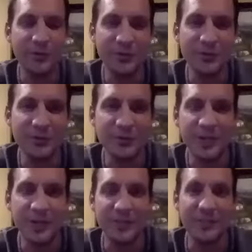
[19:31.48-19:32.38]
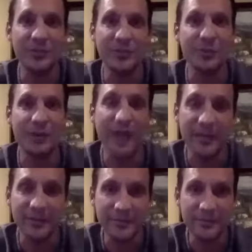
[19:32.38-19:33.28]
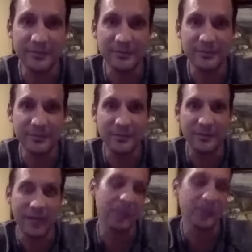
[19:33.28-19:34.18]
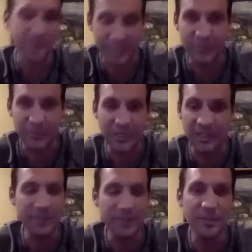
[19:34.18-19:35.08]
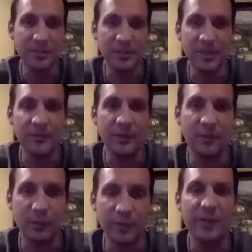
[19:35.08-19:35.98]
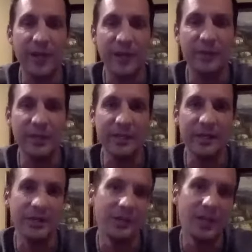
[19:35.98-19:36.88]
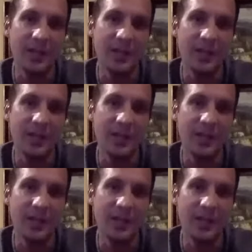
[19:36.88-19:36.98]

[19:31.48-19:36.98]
to attract into your life and your team any anybody in life where you're at right now